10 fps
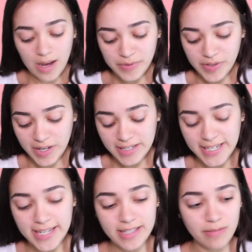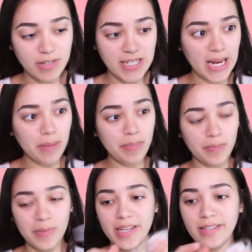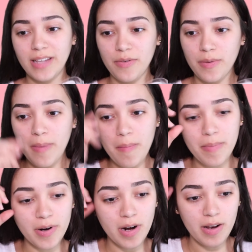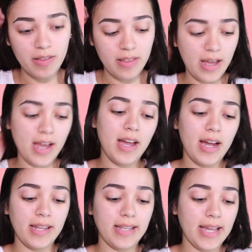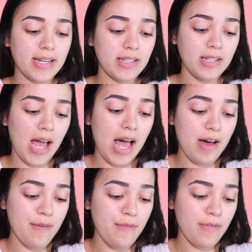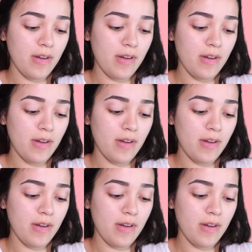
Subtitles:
I'm just gonna take some tape because I remembered that I like to have,